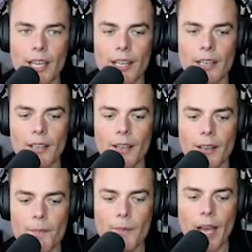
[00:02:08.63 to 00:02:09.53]
And
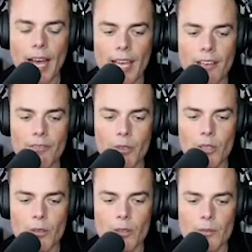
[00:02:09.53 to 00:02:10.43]
I have
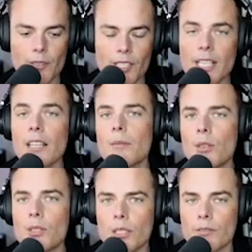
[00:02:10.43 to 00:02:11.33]
been singing the
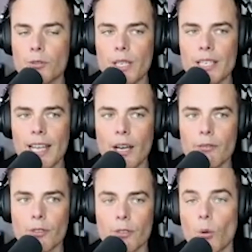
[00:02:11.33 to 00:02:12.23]
music of Queen now
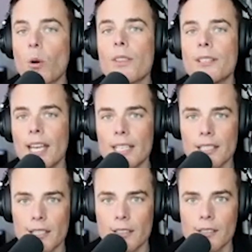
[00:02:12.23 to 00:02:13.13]
for more than 10
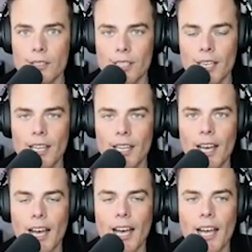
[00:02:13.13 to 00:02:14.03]
years.
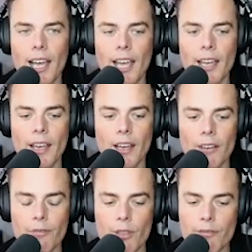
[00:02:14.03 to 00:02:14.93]

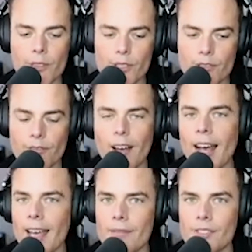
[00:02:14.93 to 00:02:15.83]
For the first
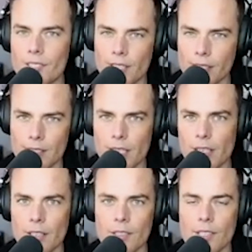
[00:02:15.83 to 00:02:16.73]
5-6
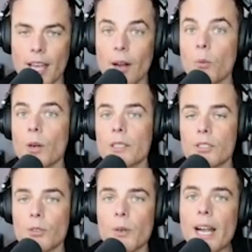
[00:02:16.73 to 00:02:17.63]
years, I
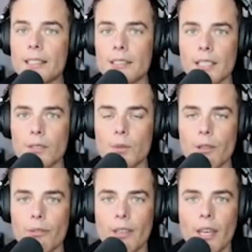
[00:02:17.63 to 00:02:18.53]
worked directly
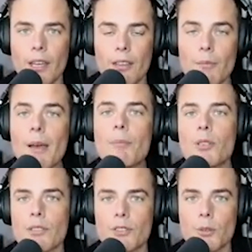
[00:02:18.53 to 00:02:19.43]
with the
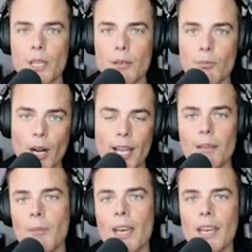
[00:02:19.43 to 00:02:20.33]
members of Queen,
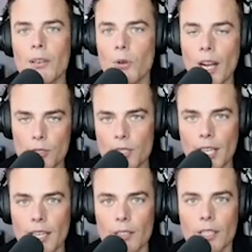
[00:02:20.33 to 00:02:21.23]
Brian May and Roger
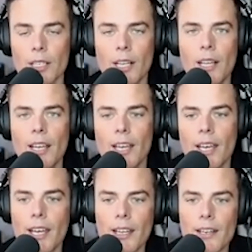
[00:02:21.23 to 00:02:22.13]
Taylor.
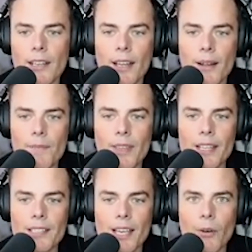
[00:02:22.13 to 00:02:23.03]
And
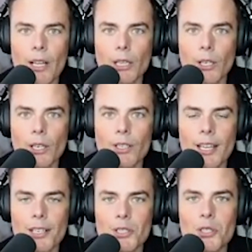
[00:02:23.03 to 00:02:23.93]
that's how I learned
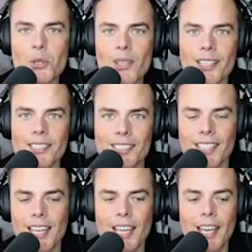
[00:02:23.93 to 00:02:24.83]
how to do this.
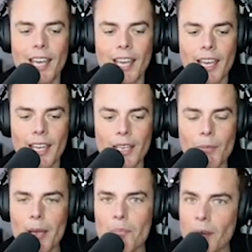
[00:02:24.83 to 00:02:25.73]
And
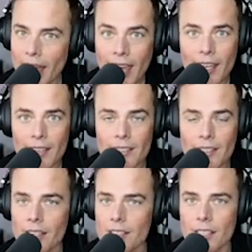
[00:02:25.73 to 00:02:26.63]
my band
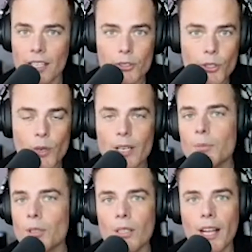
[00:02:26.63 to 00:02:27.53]
is
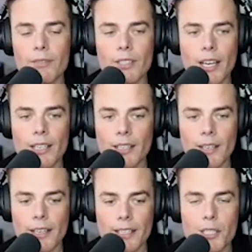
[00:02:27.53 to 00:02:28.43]
incredible. I've got
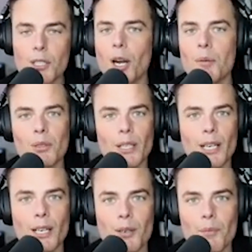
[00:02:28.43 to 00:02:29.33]
a guitar
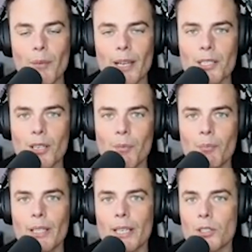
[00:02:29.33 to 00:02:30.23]
player. My guitar
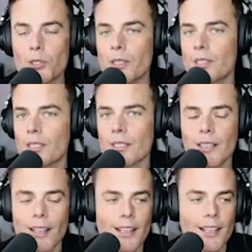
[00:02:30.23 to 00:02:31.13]
player, Tristan,
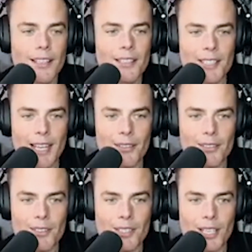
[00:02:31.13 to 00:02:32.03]

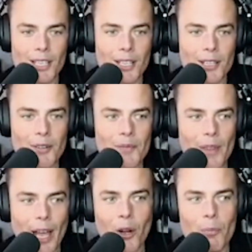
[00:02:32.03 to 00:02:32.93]
sounds, I
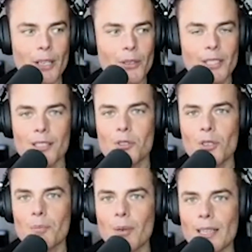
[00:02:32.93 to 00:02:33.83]
hope I don't get
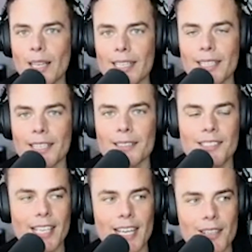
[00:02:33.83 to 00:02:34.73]
struck by lightning
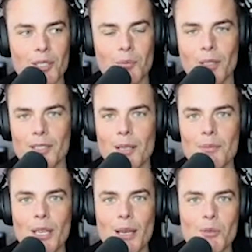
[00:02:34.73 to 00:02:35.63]
saying this, but
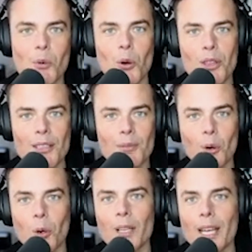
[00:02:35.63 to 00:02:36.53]
sometimes more
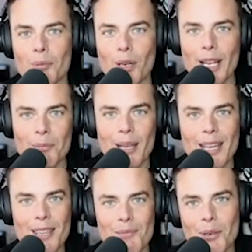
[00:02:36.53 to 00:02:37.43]
like Brian
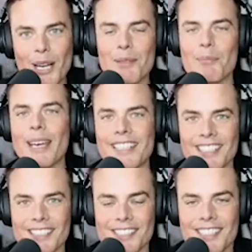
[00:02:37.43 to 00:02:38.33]
May than Brian May
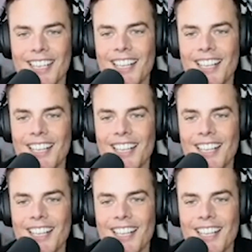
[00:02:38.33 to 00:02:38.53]
does.